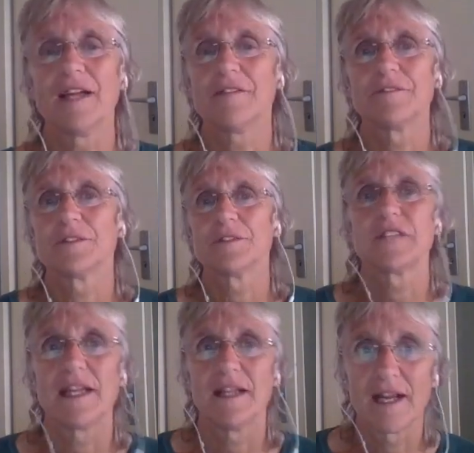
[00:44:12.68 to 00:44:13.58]
you
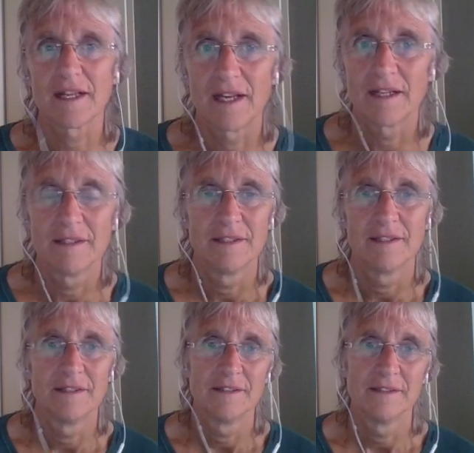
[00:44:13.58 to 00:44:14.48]
say like that.
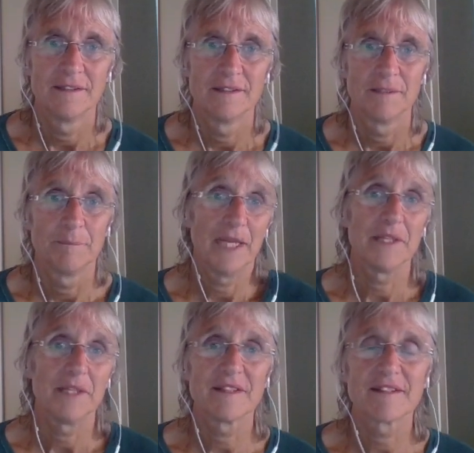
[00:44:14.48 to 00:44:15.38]
Maybe
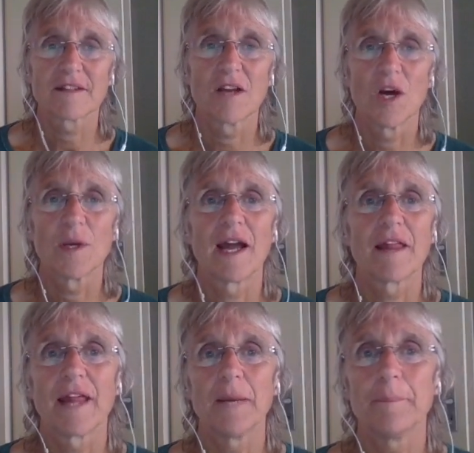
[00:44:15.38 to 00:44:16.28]
it's going like
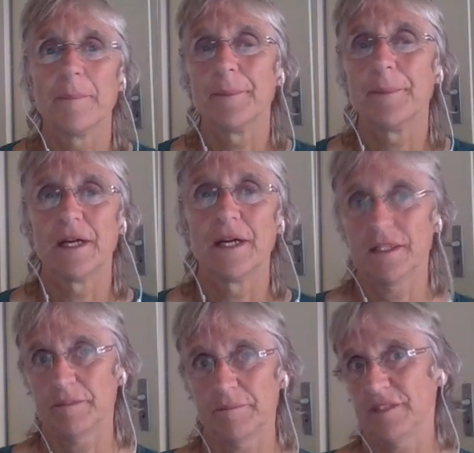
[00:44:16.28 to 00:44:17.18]
that, maybe not,
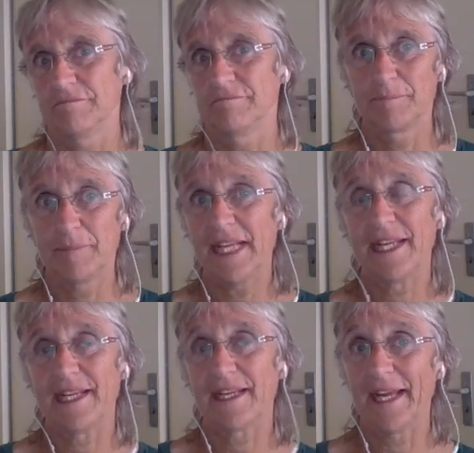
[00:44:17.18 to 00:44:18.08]
but
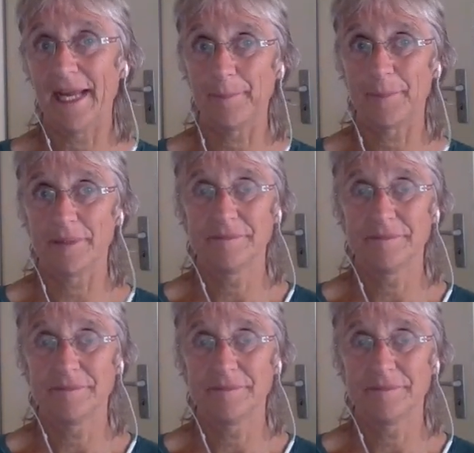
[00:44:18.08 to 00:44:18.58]
planning can happen.